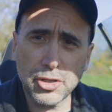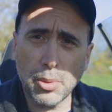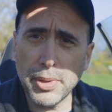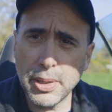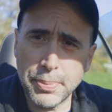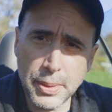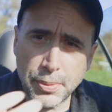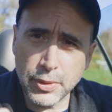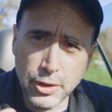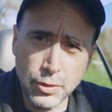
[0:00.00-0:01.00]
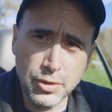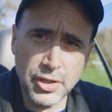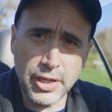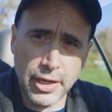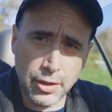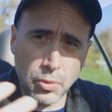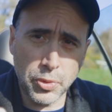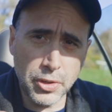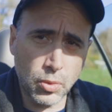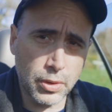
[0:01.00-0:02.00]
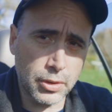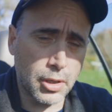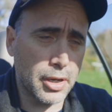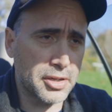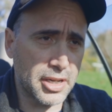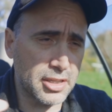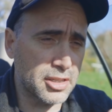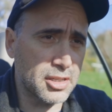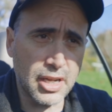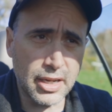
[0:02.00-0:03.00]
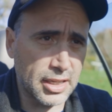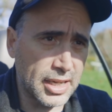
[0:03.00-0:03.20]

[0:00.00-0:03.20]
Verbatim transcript: so many people used it in the real world context just to